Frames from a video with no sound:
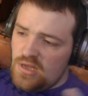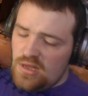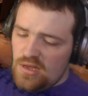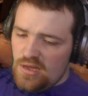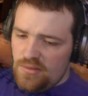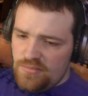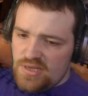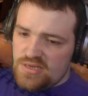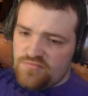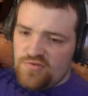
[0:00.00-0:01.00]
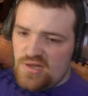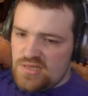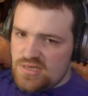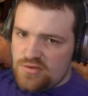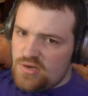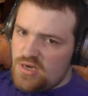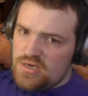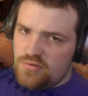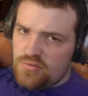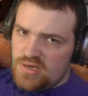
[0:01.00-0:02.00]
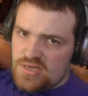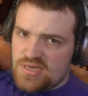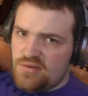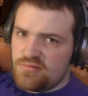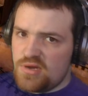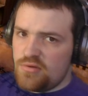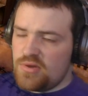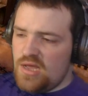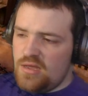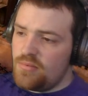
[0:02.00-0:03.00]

Um, it runs on idle and it sounds okay,